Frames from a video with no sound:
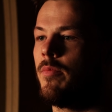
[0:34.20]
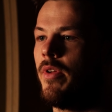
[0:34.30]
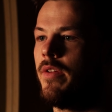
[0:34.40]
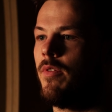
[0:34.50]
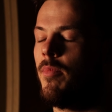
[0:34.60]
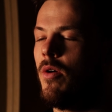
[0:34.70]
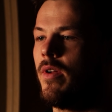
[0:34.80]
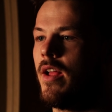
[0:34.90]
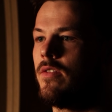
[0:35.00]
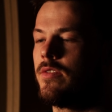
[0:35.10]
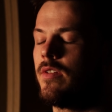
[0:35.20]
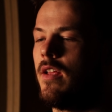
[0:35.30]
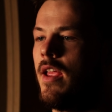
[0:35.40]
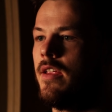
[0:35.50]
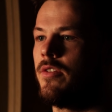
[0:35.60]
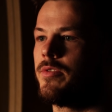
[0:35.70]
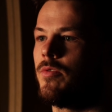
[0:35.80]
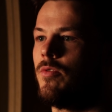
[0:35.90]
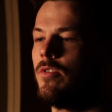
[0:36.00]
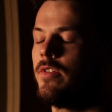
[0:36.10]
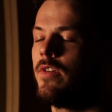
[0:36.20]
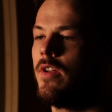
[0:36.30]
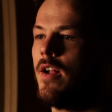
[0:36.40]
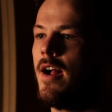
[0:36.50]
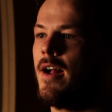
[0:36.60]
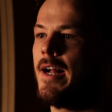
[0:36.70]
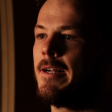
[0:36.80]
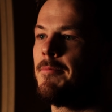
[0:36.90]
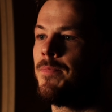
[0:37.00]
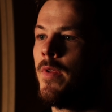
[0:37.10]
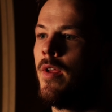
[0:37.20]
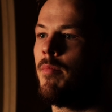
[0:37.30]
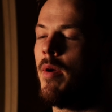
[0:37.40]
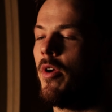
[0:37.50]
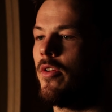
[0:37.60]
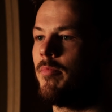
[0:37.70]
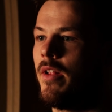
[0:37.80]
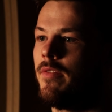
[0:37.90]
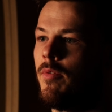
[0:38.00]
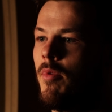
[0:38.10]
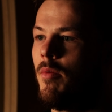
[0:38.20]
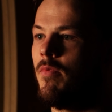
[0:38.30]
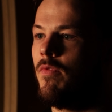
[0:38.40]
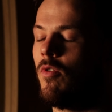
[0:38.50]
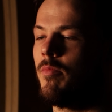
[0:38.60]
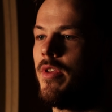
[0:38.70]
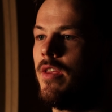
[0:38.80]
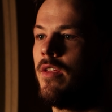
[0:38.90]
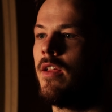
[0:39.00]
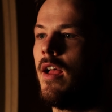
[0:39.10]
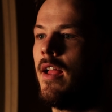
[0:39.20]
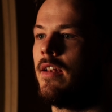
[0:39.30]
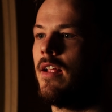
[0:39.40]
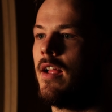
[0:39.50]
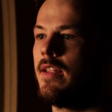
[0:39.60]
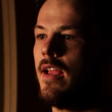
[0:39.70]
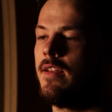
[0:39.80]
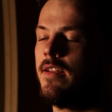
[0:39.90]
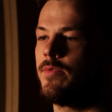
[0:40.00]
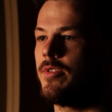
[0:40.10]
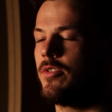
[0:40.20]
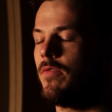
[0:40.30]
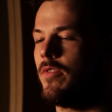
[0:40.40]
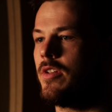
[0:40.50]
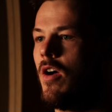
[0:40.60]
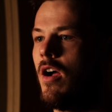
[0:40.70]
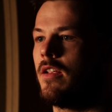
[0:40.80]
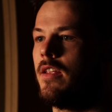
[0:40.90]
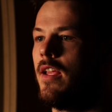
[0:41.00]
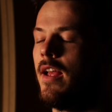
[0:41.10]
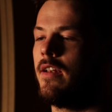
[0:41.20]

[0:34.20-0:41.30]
playing football when I was 8 years old. My brother had played football before me, and he switched over into hockey, and